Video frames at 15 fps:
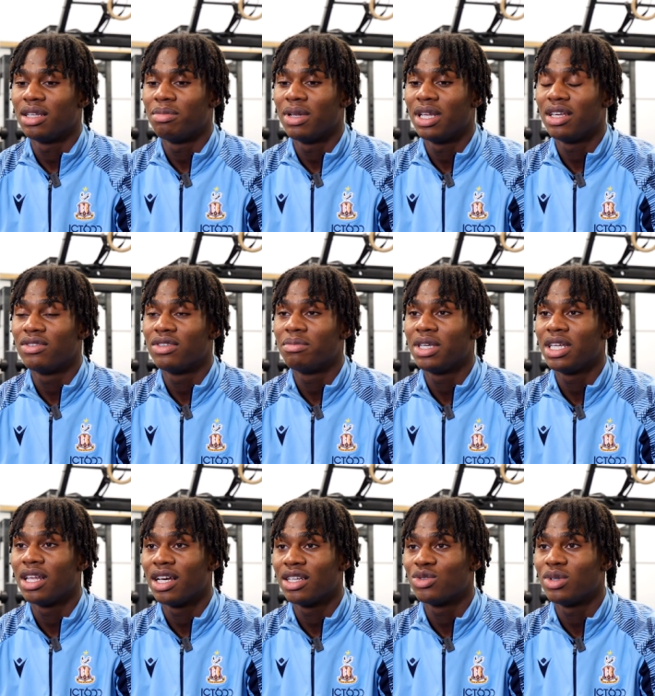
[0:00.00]
he believes in me,
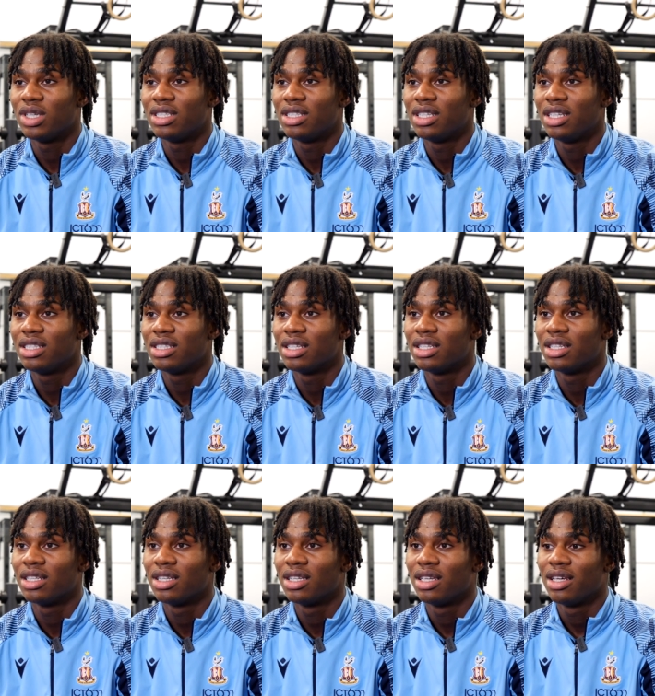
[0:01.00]
likes what he sees, and
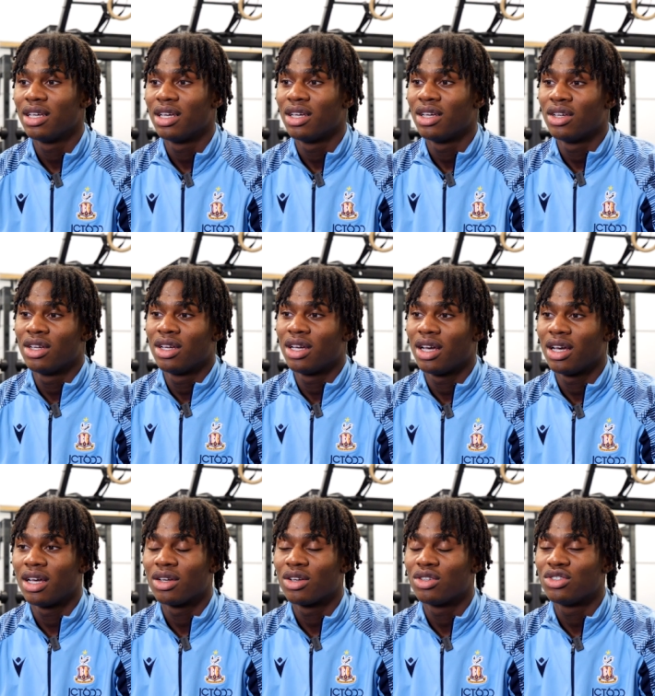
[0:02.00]

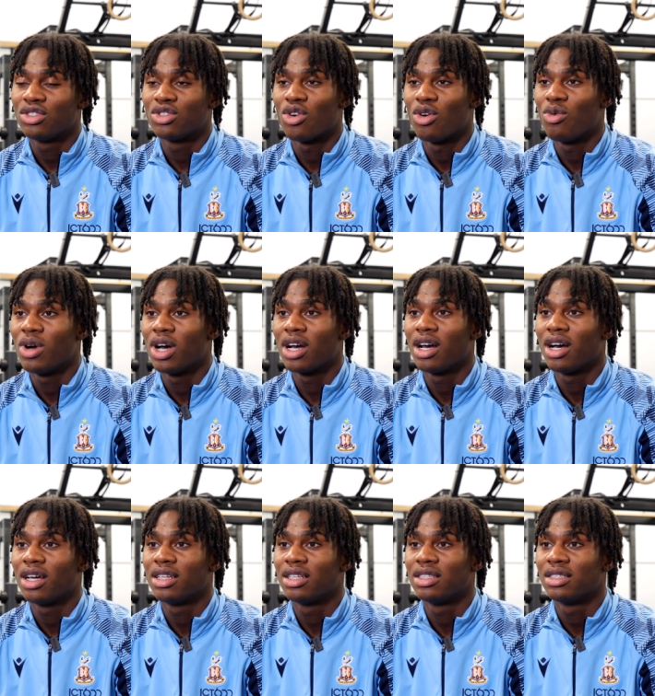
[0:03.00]
just got to work
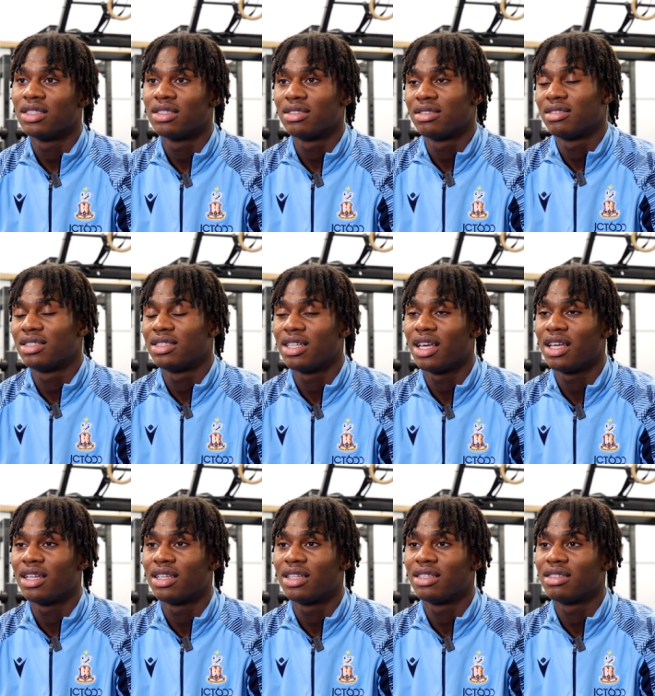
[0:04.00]
hard and stay
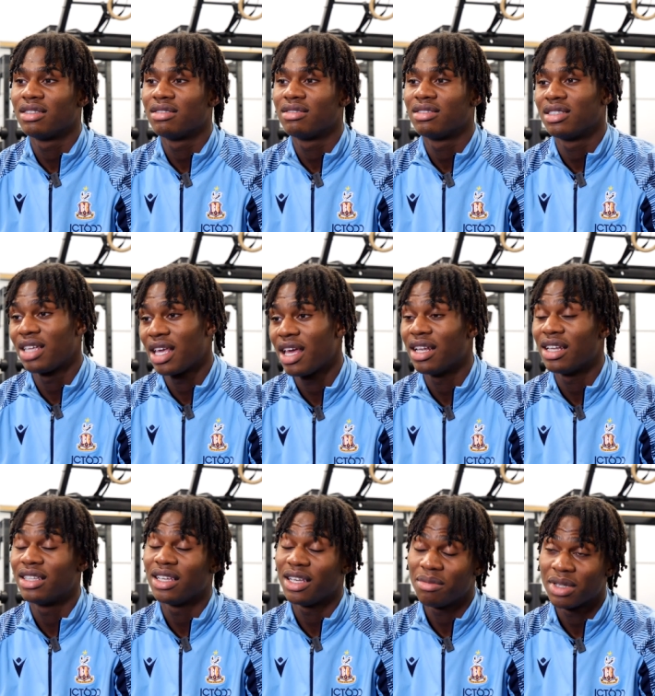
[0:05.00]
in the
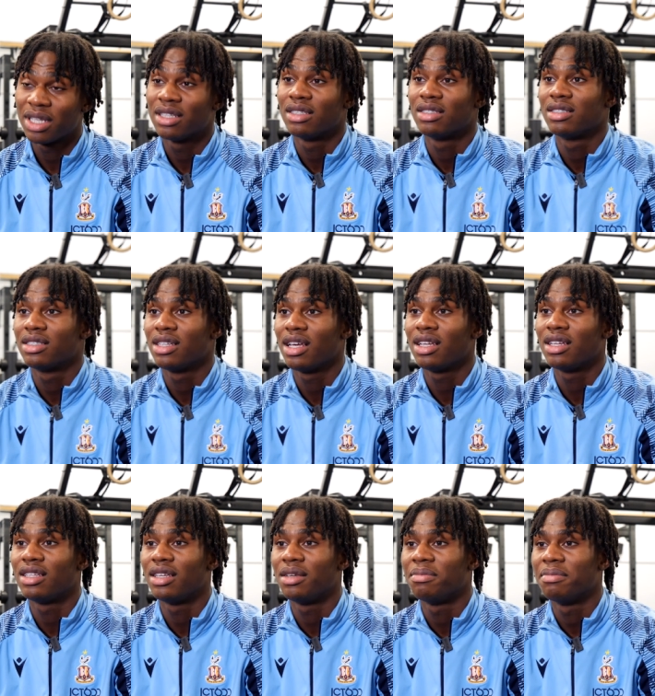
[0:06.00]

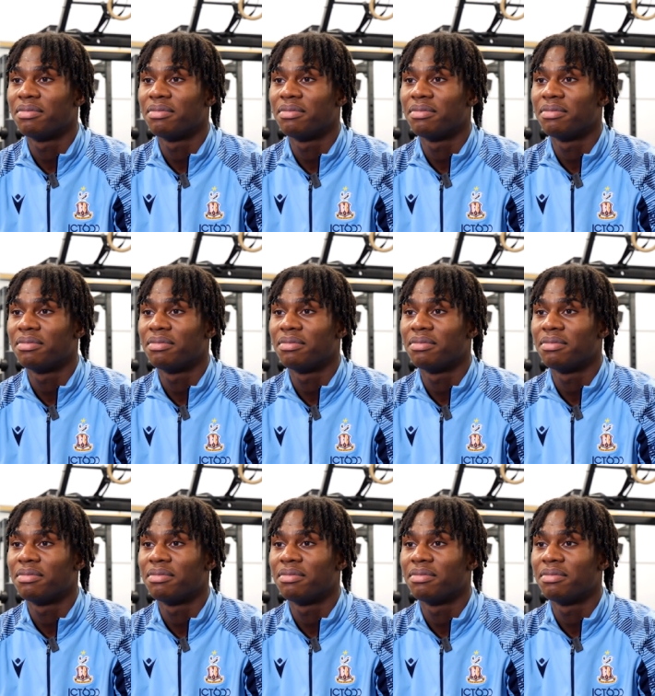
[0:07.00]
team.